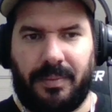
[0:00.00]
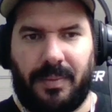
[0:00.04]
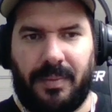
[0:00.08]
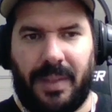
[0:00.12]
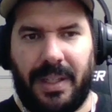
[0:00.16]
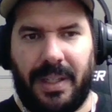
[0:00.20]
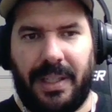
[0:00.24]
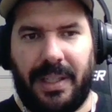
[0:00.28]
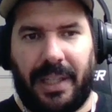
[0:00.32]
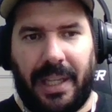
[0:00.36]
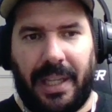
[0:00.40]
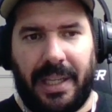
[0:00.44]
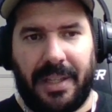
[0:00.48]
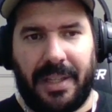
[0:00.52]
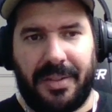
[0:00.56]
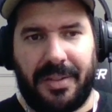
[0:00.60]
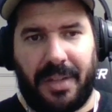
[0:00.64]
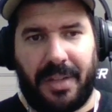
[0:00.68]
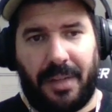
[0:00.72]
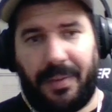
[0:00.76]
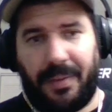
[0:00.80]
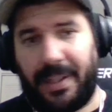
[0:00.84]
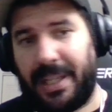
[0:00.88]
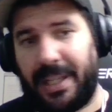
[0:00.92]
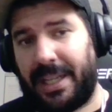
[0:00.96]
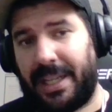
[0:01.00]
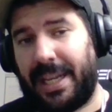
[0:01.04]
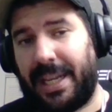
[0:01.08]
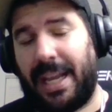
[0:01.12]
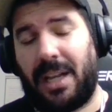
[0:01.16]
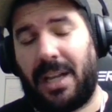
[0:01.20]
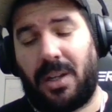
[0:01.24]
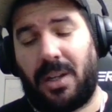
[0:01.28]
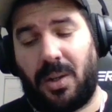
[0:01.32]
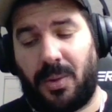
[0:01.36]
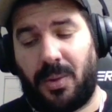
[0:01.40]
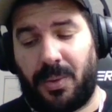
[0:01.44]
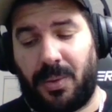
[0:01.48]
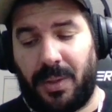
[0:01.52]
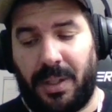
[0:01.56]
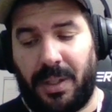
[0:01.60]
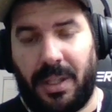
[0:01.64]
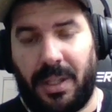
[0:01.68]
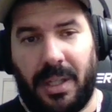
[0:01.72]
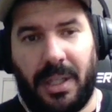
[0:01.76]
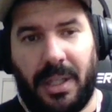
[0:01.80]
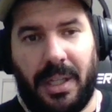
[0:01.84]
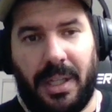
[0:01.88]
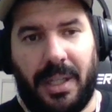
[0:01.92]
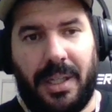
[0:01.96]
king e7, you can't go
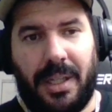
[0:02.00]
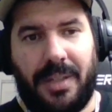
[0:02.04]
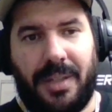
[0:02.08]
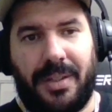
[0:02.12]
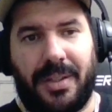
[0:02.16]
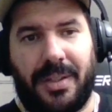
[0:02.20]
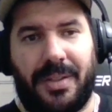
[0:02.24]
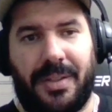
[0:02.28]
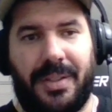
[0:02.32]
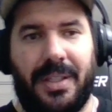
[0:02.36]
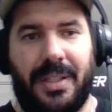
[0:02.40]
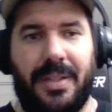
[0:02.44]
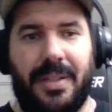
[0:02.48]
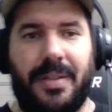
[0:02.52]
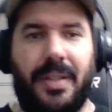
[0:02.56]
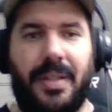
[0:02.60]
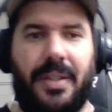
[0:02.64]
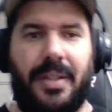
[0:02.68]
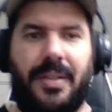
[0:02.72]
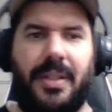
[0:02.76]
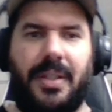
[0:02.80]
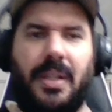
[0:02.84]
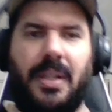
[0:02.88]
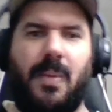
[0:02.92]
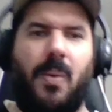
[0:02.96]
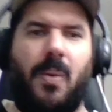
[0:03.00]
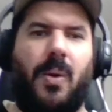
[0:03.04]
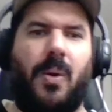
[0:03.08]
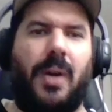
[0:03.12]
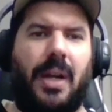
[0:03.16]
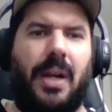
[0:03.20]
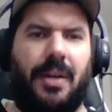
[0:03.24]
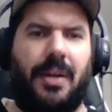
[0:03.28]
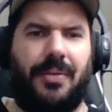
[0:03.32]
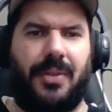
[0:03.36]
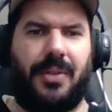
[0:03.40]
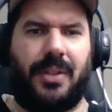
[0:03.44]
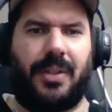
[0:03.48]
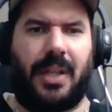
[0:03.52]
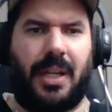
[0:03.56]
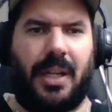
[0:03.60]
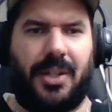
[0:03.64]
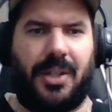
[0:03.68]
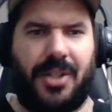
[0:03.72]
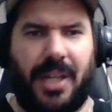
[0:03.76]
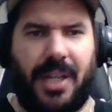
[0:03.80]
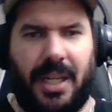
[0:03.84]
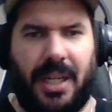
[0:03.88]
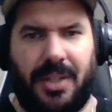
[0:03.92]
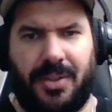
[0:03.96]
to c6 anymore after that
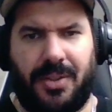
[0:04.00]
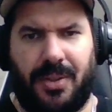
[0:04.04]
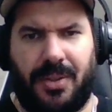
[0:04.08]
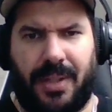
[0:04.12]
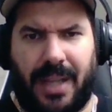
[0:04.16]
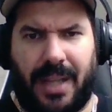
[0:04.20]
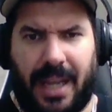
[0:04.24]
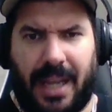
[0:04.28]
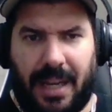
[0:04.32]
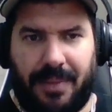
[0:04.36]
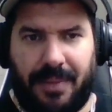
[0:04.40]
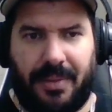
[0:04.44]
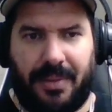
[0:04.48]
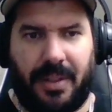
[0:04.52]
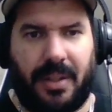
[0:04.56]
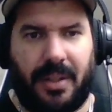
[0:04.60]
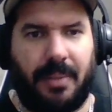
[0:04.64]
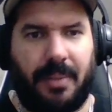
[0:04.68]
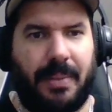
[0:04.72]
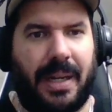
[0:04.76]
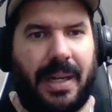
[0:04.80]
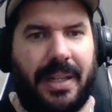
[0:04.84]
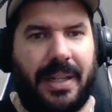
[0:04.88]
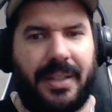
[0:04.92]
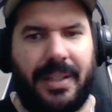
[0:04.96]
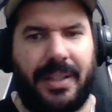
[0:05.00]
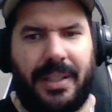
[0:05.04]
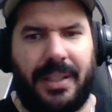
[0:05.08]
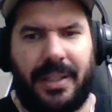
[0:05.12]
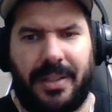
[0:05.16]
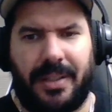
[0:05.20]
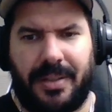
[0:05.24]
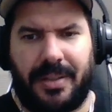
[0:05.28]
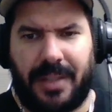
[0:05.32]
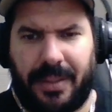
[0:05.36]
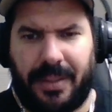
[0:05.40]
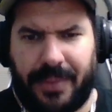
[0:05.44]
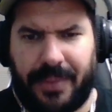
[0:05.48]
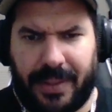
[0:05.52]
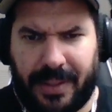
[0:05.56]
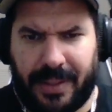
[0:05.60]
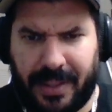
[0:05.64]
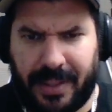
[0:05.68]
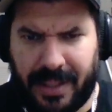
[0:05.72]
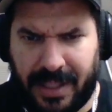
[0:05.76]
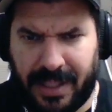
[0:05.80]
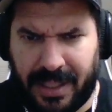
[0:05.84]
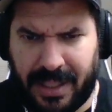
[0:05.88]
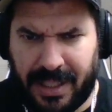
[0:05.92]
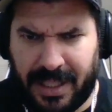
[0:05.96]
check, so you have to come back to e7.
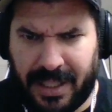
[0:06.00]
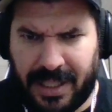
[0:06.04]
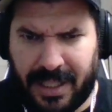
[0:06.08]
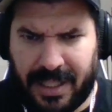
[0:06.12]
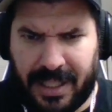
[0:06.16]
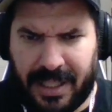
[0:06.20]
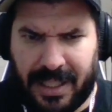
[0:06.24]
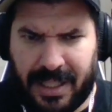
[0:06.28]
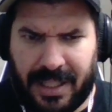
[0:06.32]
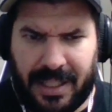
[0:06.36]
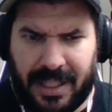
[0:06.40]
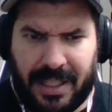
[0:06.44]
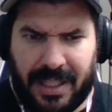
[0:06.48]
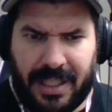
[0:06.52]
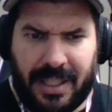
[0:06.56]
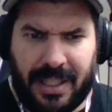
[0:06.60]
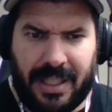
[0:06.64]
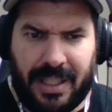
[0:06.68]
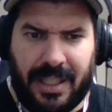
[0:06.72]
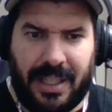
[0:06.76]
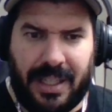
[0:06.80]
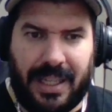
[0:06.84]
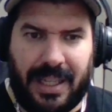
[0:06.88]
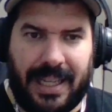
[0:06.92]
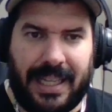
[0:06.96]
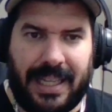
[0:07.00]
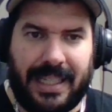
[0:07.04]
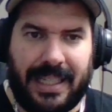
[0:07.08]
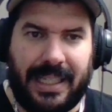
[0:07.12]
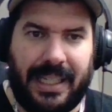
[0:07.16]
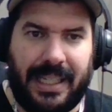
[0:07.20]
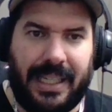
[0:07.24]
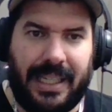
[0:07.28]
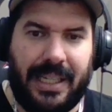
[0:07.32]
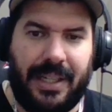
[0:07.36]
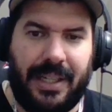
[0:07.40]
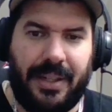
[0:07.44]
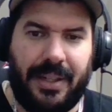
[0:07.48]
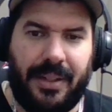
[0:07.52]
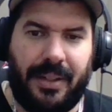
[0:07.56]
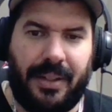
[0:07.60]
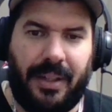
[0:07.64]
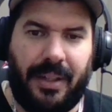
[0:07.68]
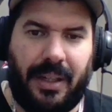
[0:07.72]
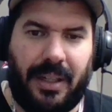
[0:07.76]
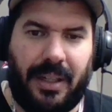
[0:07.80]
And here,